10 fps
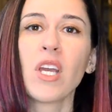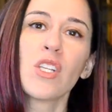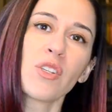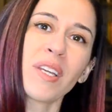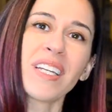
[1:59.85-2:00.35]

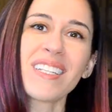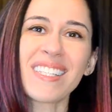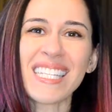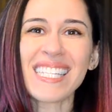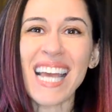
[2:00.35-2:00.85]
So here's
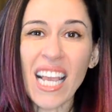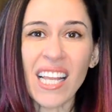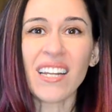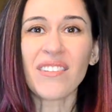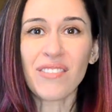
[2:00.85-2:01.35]
the
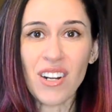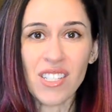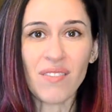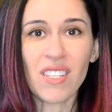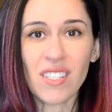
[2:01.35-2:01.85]
second verse
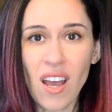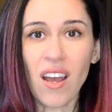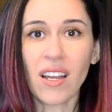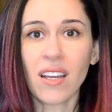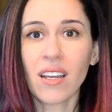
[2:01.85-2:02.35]
of the
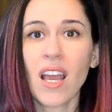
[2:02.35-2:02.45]
song.